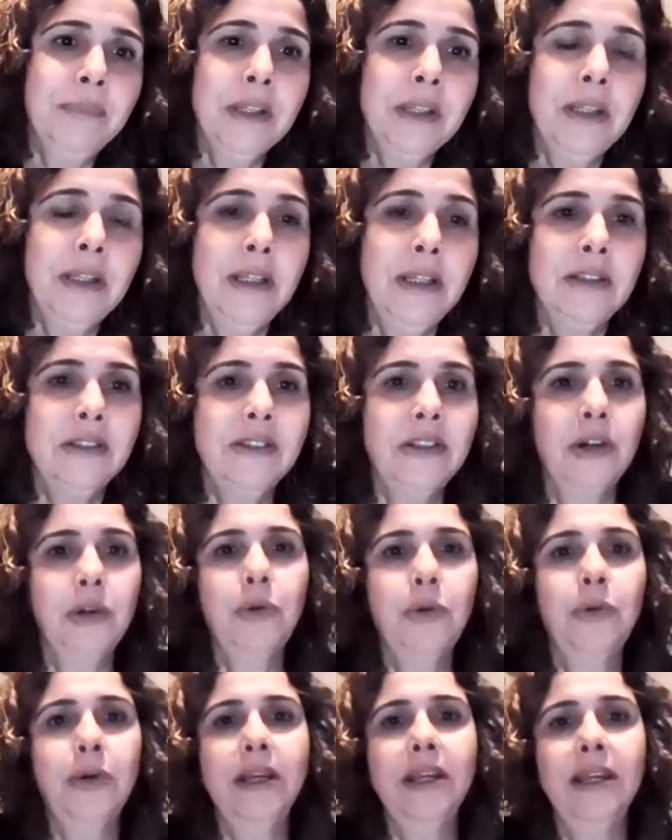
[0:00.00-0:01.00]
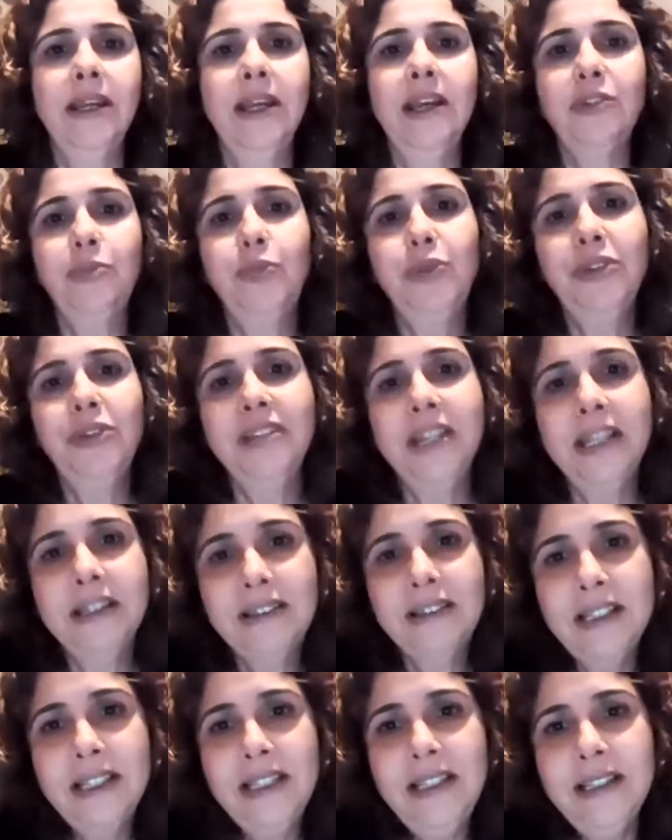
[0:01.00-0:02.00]
So as
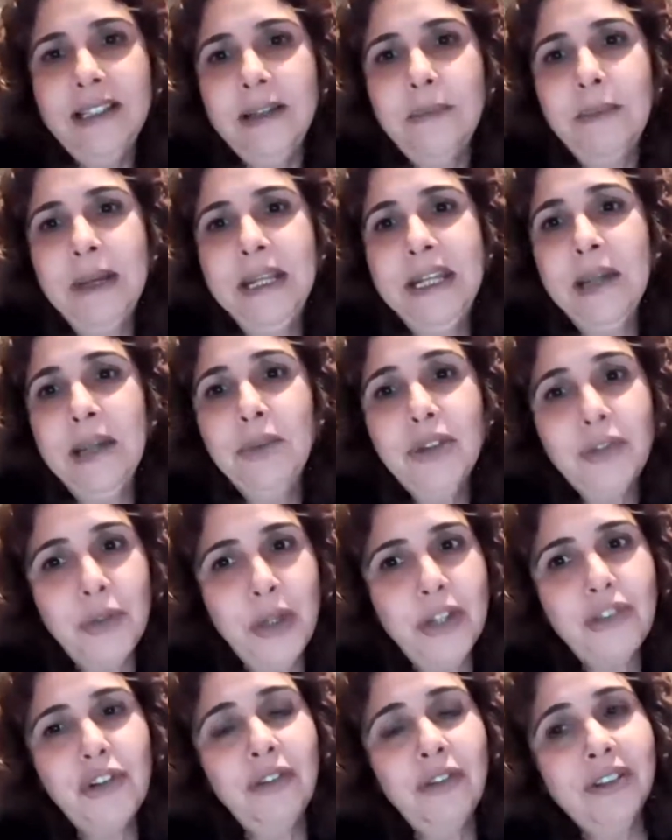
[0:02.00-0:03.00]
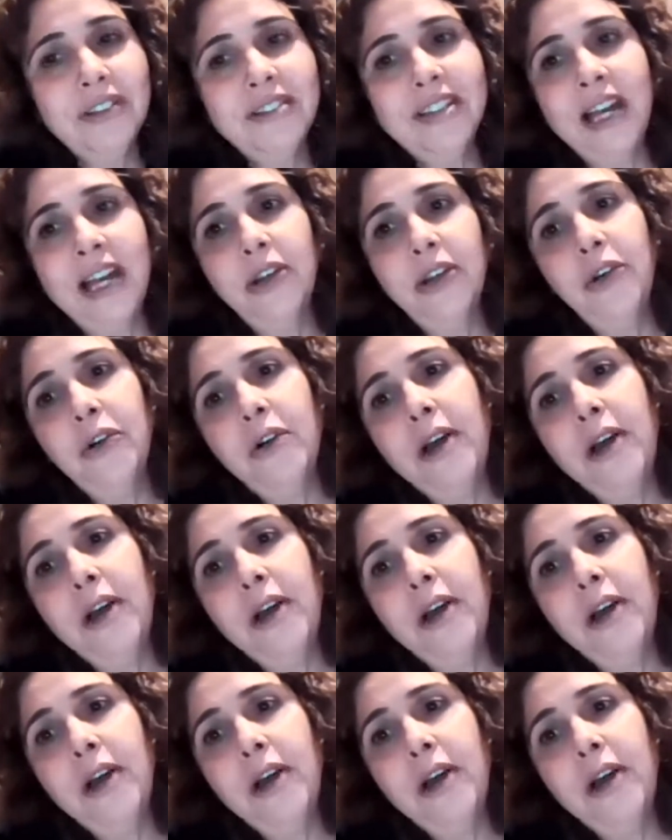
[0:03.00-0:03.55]
presented, my name is Rachel Varsano.